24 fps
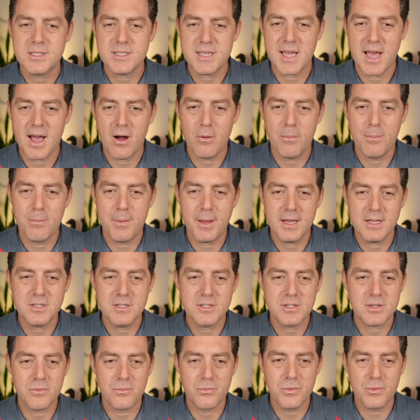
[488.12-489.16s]
Tau
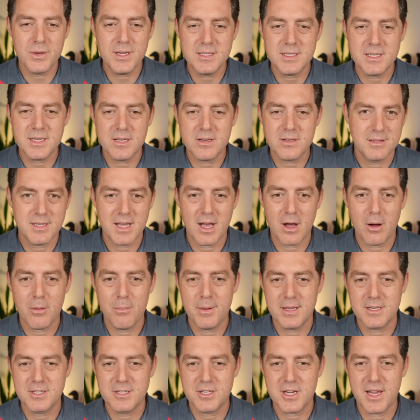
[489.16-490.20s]
Bench Retail, Tau
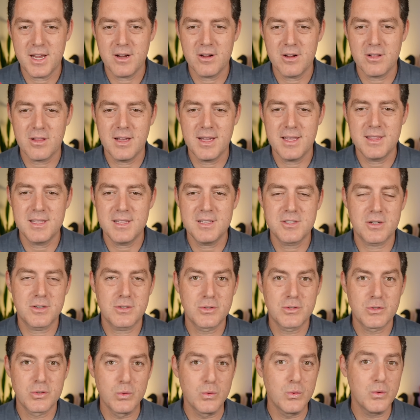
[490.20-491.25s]
Bench Airline. These are
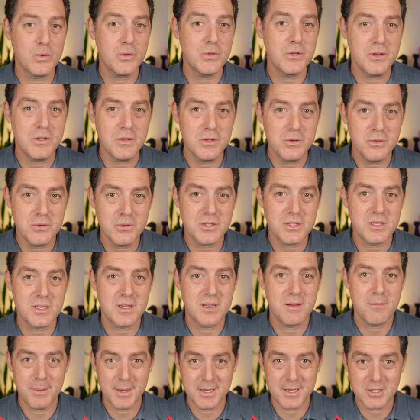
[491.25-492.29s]
tool use
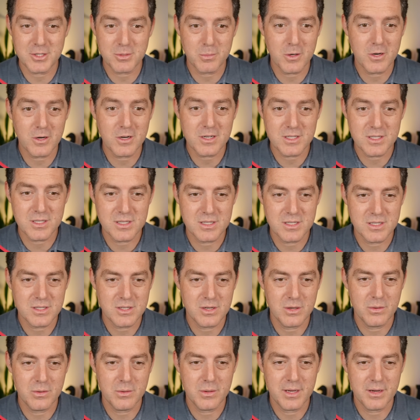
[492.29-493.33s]
benchmarks.
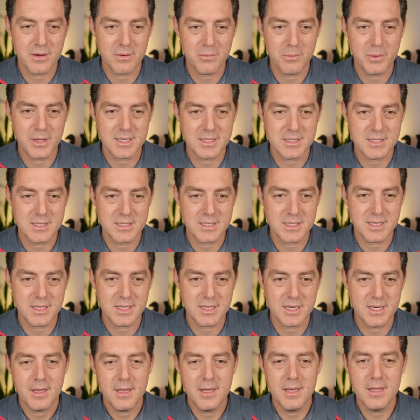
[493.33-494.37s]
So here we can see
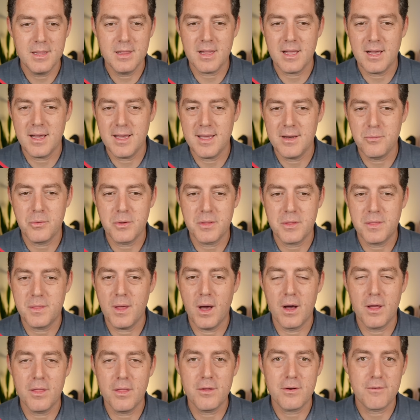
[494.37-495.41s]
it in line with
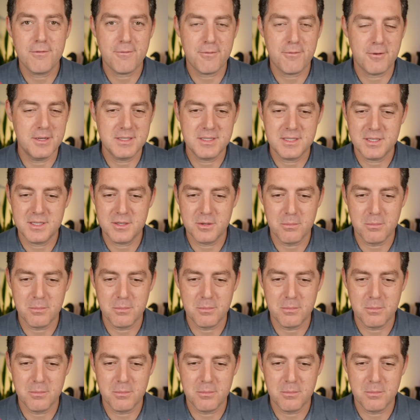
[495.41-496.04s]
other frontier